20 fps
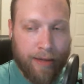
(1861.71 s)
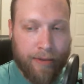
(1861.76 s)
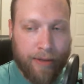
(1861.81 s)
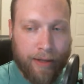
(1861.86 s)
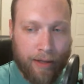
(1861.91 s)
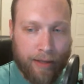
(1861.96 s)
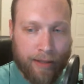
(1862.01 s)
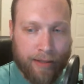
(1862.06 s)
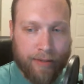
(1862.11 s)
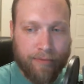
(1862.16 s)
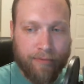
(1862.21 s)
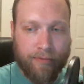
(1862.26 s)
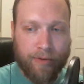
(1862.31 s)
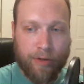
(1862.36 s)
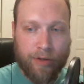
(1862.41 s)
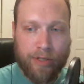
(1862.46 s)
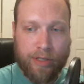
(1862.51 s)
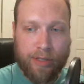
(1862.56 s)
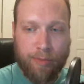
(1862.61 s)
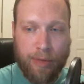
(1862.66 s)
They like to
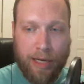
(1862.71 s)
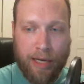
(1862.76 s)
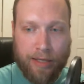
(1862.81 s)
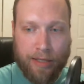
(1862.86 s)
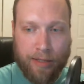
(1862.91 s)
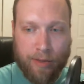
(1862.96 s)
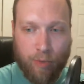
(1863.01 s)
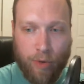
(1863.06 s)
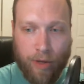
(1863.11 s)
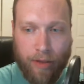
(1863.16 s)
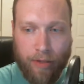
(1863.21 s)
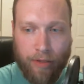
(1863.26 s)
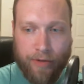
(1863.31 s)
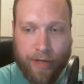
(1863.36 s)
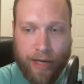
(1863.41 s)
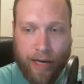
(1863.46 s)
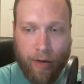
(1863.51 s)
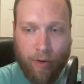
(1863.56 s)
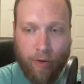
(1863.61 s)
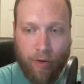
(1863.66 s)
fill space with
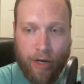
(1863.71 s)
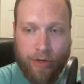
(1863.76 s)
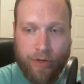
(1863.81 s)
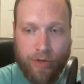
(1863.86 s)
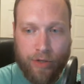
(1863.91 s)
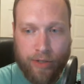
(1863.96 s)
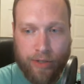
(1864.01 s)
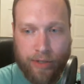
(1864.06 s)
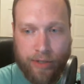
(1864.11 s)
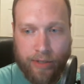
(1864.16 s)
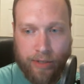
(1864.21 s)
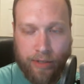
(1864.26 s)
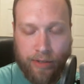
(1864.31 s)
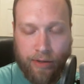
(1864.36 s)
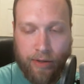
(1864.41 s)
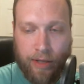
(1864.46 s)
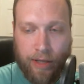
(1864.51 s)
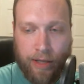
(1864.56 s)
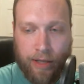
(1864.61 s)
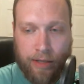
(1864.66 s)
decorations and
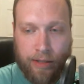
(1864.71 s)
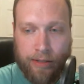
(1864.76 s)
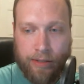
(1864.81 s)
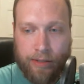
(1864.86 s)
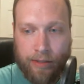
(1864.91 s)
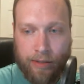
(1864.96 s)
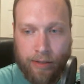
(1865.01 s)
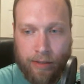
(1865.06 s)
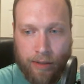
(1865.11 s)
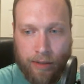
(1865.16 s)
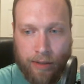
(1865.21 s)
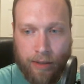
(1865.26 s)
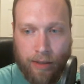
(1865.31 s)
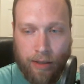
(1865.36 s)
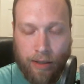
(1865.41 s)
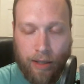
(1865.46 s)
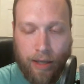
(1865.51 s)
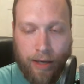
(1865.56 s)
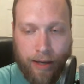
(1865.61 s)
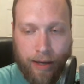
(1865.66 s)
things.
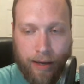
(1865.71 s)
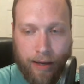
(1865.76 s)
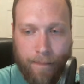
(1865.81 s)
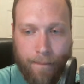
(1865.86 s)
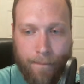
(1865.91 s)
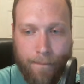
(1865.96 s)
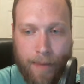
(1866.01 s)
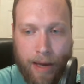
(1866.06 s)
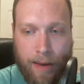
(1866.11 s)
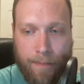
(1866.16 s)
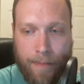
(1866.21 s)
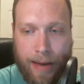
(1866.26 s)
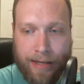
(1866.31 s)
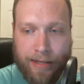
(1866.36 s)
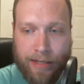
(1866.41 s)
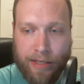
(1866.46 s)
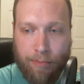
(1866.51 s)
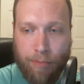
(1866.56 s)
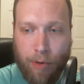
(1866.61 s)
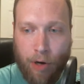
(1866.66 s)
Like
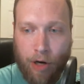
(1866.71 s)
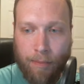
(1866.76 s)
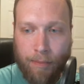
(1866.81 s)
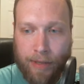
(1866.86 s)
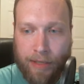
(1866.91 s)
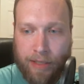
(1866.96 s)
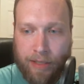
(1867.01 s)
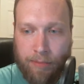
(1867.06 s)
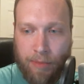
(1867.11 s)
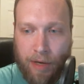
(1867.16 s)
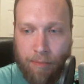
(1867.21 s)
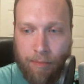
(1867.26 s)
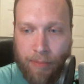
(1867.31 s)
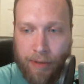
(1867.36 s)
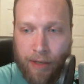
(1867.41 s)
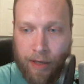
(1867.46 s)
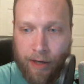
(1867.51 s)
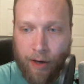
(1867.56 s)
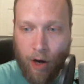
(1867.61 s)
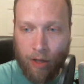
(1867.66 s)
men's apartments might
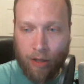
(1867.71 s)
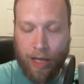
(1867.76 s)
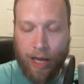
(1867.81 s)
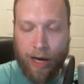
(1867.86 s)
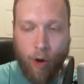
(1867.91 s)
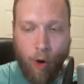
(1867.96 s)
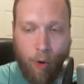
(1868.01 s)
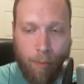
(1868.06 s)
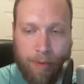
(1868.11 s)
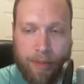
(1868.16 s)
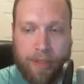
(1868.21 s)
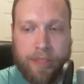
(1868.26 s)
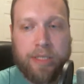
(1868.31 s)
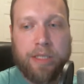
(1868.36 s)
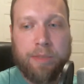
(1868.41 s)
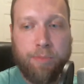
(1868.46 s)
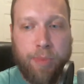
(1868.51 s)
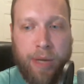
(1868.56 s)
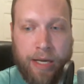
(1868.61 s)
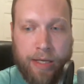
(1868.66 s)
be a lot of open
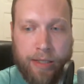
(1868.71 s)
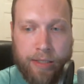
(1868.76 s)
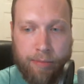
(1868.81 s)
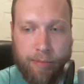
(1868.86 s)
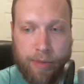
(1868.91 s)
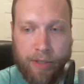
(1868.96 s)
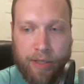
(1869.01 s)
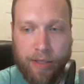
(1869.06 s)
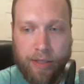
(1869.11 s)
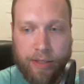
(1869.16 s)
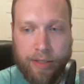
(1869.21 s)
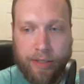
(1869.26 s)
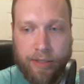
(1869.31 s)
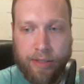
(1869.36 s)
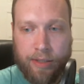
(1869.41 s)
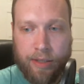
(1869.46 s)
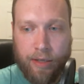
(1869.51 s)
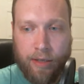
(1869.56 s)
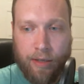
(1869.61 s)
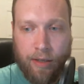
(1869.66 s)
space because
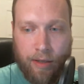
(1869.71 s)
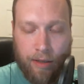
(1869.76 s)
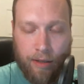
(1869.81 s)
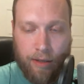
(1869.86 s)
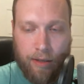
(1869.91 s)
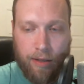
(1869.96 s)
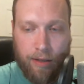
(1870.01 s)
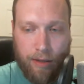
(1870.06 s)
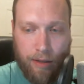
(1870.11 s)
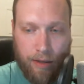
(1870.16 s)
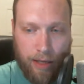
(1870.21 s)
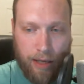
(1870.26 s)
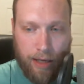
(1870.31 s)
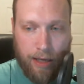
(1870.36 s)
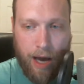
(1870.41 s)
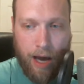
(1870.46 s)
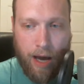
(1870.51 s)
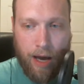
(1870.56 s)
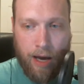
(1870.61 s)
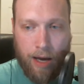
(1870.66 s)

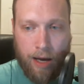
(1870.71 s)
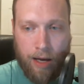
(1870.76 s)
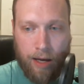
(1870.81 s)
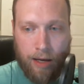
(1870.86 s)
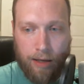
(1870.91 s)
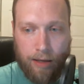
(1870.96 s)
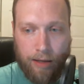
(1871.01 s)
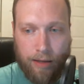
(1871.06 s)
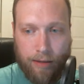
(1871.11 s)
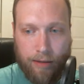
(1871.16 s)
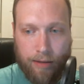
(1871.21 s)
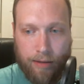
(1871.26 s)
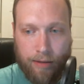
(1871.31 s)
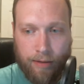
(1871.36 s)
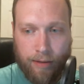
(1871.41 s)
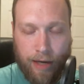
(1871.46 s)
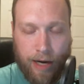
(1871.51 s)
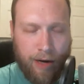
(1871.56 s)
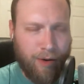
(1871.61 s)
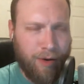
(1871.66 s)
they, I
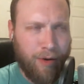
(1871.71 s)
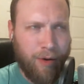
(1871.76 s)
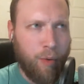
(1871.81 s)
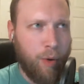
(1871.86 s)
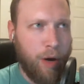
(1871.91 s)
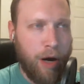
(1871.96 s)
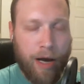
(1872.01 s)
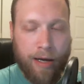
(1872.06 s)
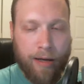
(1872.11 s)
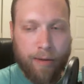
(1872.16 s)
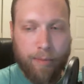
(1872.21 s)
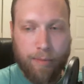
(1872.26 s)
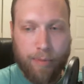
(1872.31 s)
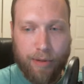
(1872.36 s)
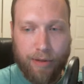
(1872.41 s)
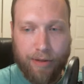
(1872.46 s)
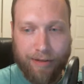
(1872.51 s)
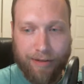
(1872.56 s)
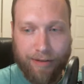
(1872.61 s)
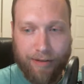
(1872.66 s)
don't know why,
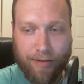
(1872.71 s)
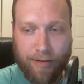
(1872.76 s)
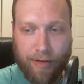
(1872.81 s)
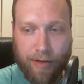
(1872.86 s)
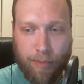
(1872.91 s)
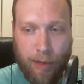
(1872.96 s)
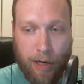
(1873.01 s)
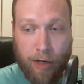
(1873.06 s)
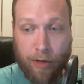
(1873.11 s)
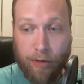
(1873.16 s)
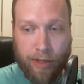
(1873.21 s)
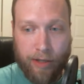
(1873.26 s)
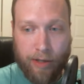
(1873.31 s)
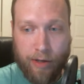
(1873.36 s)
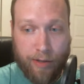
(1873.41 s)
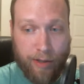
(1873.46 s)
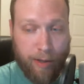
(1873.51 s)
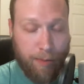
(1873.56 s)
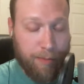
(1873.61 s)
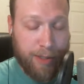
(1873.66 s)
but apparently
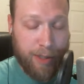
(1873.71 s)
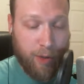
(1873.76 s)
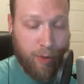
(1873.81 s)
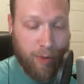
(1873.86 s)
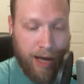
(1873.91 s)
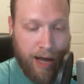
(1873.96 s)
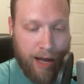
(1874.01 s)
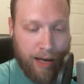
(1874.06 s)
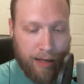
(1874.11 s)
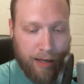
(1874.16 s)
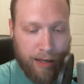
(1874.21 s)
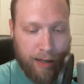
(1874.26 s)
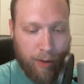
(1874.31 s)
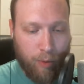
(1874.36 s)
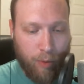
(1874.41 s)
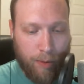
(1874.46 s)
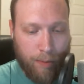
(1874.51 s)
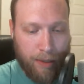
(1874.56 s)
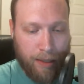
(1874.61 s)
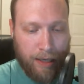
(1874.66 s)
there's something to that. Like
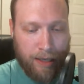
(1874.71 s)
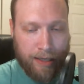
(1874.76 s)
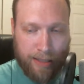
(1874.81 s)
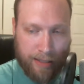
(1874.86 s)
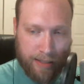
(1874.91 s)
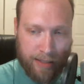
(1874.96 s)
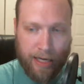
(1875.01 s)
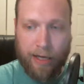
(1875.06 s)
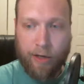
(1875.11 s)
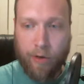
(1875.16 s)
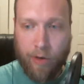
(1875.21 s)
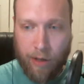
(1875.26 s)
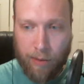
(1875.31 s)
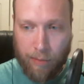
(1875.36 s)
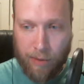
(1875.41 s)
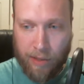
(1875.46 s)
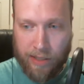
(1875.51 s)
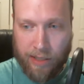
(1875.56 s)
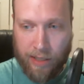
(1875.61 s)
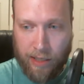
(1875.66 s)
women like to decorate
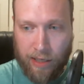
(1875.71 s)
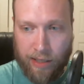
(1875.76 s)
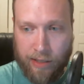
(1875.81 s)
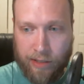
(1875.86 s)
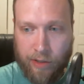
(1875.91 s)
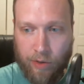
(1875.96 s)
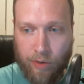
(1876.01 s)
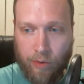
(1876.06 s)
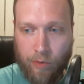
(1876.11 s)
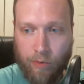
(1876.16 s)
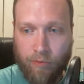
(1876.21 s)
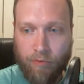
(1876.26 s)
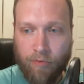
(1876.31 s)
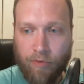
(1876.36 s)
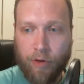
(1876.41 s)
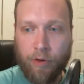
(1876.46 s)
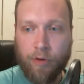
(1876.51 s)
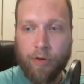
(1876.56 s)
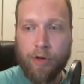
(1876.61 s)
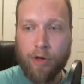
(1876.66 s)
because they like to
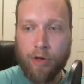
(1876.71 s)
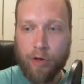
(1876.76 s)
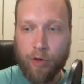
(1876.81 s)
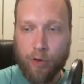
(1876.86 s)
fill the